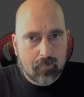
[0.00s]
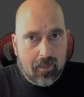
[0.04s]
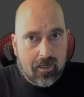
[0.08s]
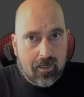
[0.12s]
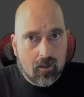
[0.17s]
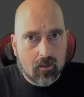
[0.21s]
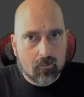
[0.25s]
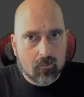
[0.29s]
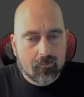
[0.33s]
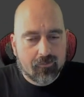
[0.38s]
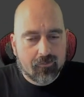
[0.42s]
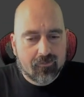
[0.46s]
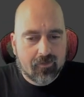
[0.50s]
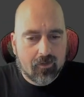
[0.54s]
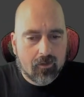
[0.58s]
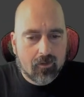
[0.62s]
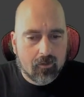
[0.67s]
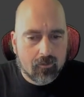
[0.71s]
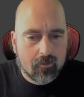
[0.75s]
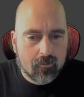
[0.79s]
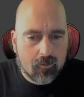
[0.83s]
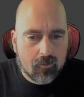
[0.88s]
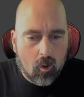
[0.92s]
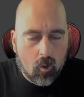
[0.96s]
Bam, it's
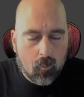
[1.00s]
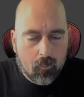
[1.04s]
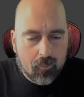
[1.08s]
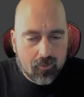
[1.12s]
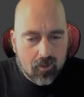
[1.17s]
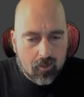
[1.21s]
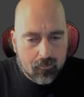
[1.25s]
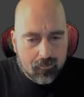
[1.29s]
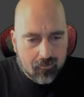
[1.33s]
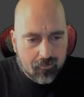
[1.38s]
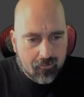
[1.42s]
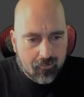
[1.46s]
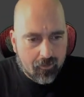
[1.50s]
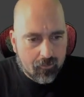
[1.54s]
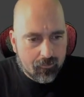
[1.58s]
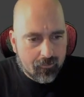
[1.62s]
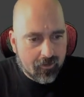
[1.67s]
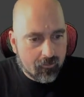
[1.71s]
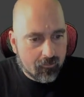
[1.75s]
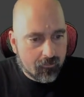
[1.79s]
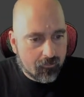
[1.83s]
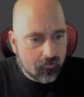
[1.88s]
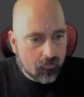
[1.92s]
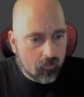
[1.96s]
done. Open up your
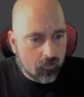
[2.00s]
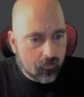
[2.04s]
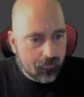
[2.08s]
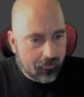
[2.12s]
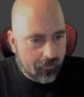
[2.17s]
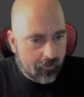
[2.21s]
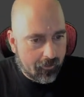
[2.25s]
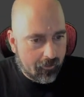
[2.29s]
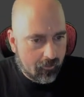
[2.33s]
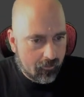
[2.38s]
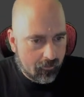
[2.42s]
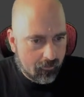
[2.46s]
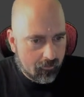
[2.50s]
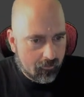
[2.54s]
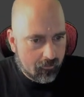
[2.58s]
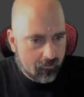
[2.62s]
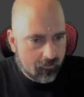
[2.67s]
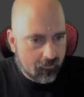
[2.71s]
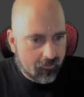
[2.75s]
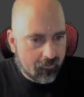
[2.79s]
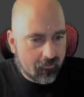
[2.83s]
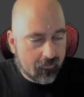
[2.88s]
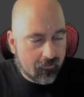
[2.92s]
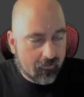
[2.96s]
thumbnail folder.
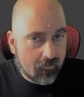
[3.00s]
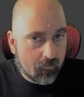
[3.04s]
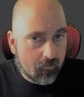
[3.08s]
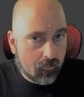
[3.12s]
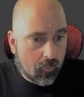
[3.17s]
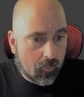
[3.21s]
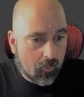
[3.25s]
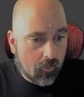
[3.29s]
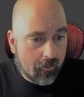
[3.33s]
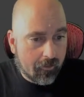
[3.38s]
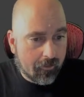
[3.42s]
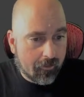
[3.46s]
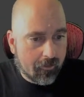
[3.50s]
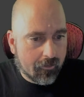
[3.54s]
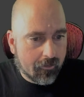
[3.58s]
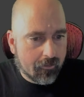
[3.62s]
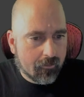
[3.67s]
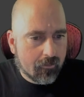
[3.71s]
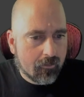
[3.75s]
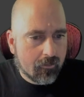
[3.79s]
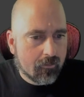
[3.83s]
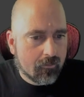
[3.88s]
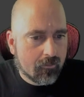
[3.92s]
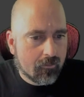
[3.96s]
This is
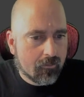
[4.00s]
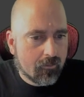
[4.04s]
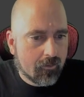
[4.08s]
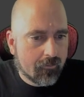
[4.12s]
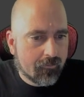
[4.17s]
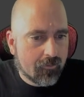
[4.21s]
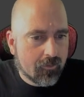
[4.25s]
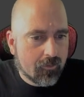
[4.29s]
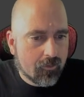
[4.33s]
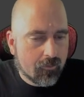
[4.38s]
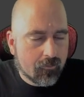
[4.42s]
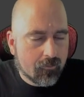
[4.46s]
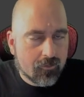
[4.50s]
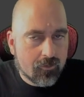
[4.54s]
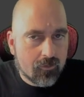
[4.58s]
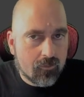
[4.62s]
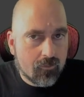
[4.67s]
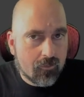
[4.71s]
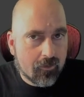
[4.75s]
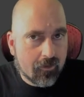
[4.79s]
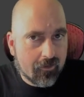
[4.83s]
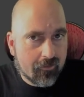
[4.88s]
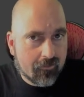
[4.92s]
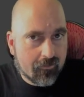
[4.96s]
important. If you don't
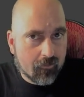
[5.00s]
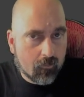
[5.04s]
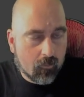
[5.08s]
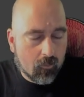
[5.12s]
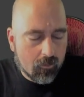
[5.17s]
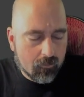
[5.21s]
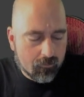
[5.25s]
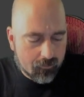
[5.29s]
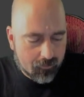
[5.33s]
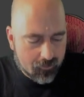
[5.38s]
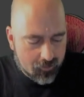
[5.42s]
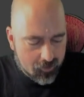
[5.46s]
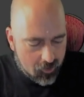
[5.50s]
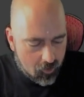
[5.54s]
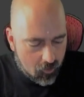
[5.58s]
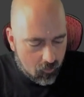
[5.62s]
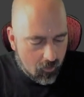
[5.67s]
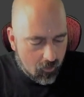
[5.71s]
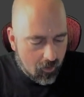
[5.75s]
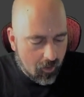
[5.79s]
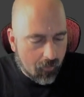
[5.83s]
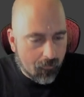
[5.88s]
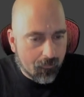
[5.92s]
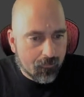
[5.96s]
do this, it won't
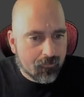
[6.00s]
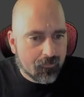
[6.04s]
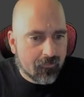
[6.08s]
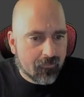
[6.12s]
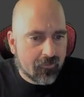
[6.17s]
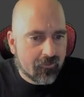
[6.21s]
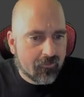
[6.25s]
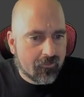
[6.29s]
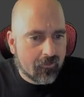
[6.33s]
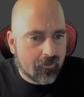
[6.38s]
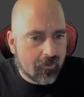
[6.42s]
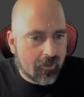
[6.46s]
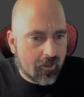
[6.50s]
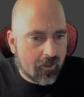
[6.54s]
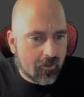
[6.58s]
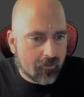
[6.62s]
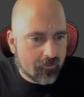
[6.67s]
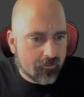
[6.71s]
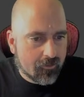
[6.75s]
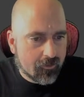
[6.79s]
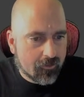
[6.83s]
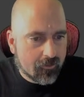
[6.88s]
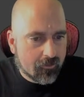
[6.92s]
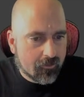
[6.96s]
show up. So you
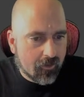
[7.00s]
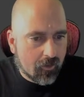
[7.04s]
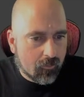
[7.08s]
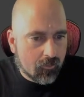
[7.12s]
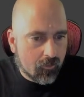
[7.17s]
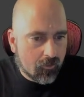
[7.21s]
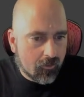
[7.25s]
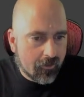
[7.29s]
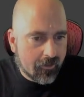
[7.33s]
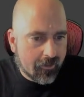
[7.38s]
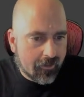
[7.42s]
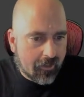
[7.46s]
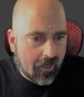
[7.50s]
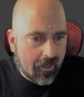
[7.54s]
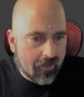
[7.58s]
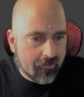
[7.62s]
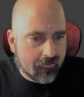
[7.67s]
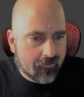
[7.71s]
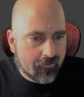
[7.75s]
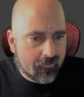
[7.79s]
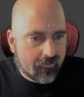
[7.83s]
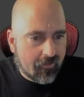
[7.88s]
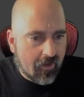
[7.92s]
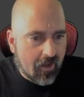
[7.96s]
gotta double click
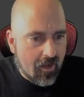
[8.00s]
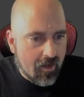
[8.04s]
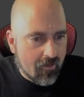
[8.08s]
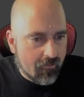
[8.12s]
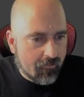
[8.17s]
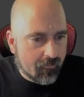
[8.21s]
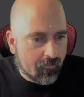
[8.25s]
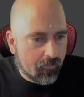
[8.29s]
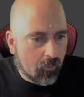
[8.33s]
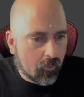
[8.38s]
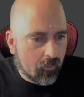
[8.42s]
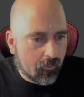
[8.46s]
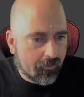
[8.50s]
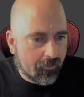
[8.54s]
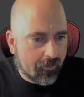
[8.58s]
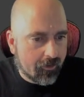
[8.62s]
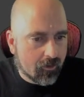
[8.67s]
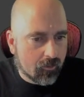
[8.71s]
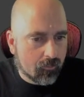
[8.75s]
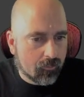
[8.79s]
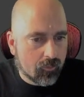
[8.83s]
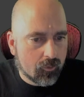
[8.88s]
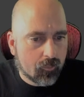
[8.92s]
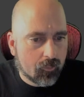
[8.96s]
and save both
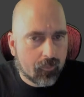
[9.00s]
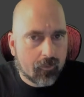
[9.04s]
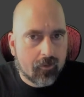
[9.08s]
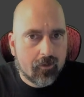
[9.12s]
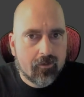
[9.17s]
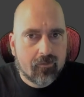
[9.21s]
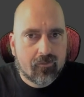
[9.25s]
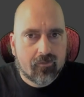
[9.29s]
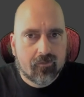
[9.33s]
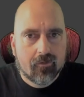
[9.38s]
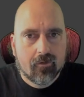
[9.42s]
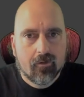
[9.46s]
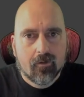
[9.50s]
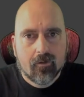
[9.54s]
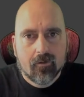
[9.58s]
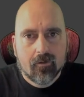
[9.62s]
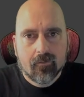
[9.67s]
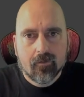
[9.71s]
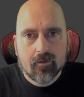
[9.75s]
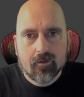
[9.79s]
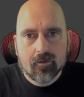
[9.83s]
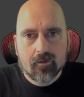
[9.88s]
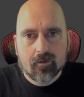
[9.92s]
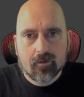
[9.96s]
of your blueprints,
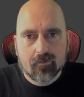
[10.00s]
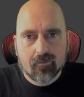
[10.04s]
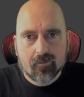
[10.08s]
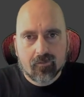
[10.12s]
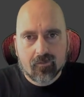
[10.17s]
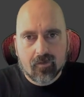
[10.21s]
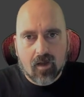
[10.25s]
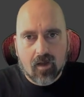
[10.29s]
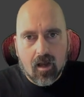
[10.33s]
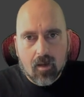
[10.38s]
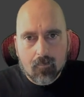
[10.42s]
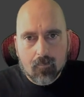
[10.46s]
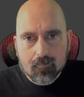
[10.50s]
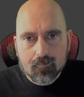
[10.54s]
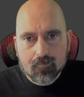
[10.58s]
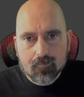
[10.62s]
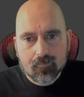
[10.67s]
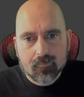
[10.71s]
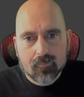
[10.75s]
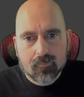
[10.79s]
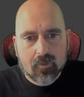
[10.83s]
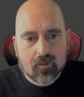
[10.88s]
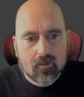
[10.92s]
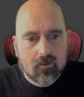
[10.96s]
then you can stop,
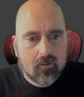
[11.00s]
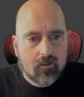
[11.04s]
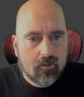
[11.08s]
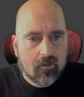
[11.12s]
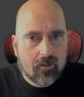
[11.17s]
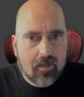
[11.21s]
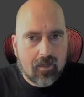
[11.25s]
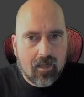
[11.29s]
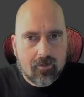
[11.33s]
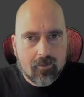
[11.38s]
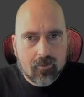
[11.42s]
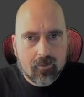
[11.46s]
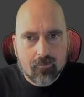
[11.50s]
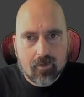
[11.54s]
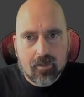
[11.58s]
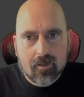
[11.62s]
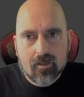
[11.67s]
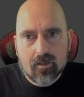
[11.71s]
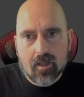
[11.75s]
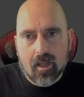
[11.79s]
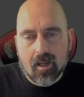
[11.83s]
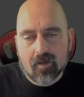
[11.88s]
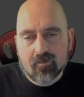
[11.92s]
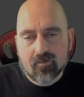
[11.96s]
and now you're
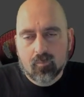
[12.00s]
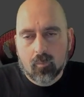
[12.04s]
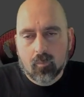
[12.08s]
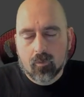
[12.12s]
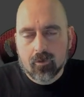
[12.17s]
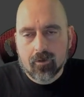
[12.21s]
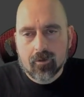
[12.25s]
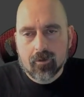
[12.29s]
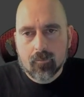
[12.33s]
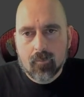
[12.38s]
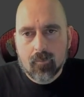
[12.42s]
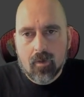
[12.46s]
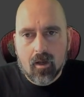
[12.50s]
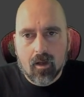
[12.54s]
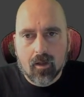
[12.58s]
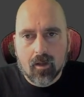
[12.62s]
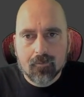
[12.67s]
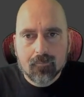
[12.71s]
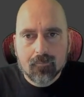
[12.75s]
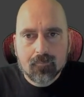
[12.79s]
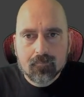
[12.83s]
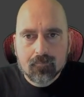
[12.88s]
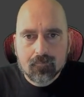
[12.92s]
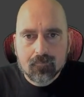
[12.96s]
ready to export your
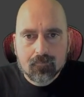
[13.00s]
mod.